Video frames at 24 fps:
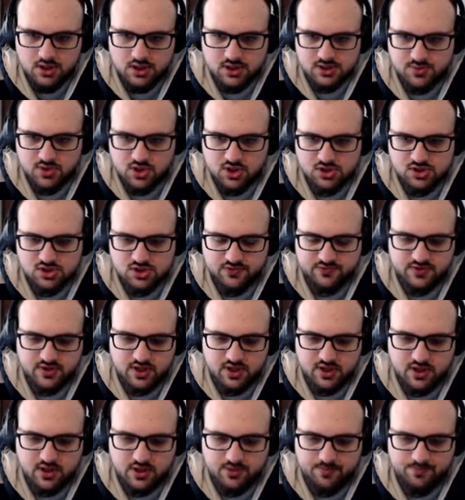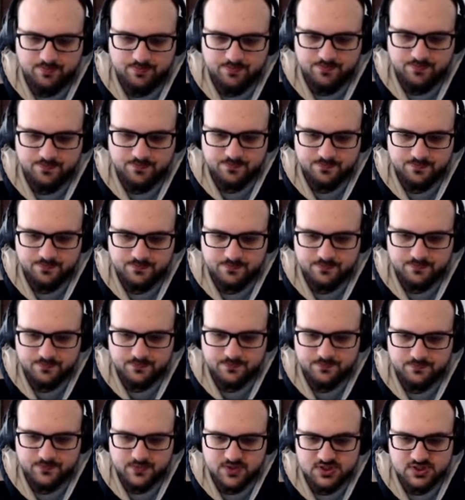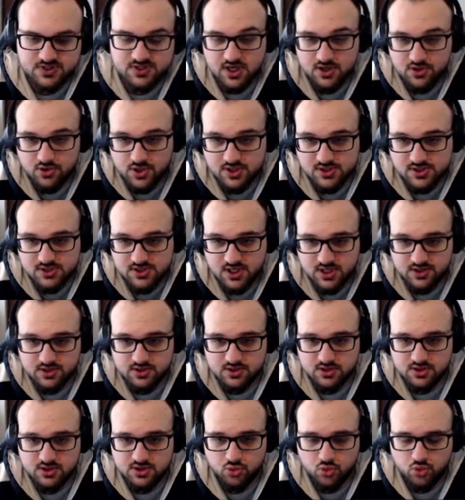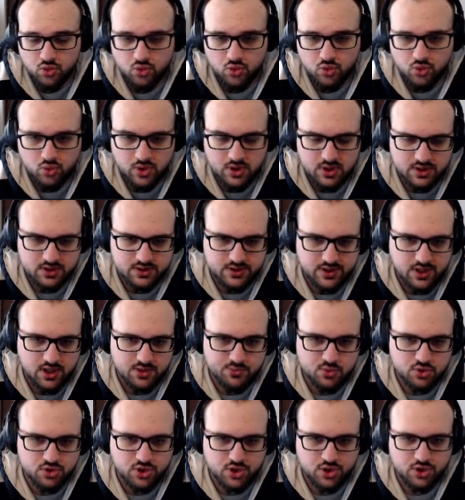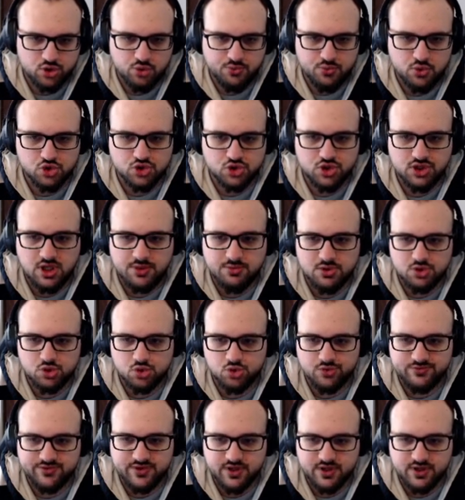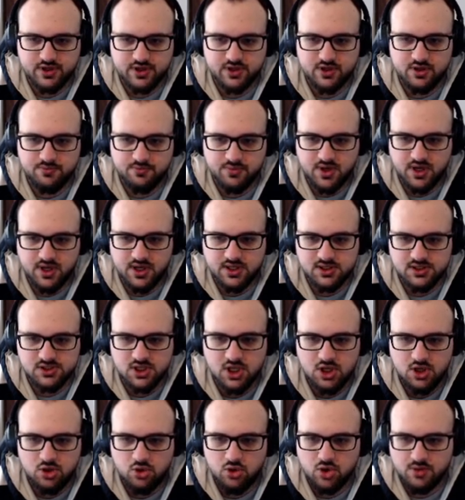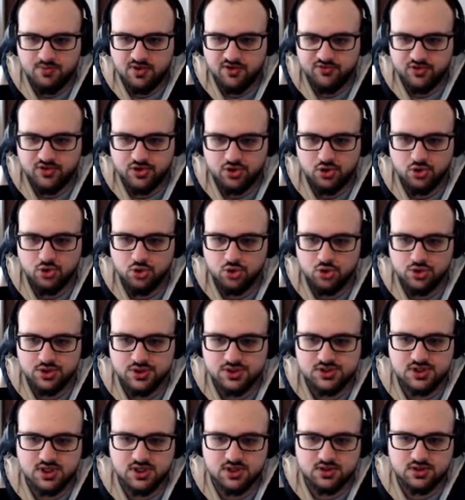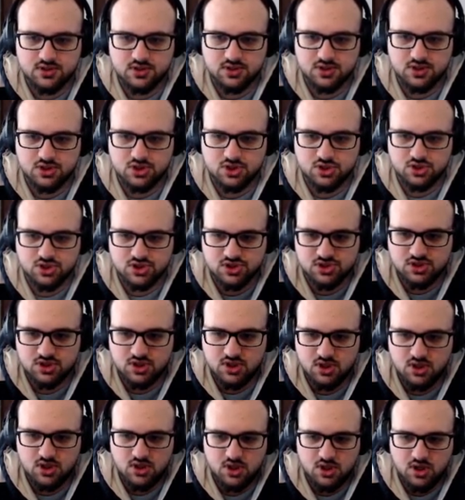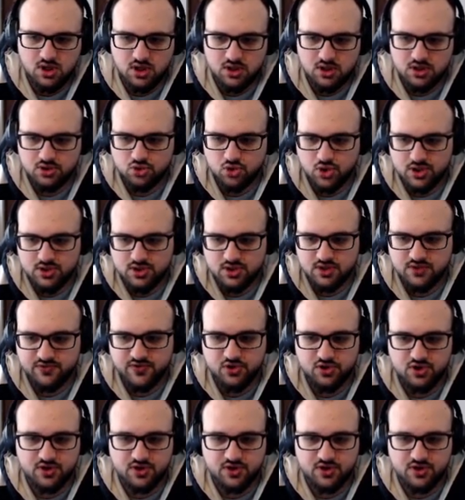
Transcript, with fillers: is because of the um, mm, Scargrounds and uh, while they are trying to push the damage with the blades, you are buffing your units and uh, just uh, trading very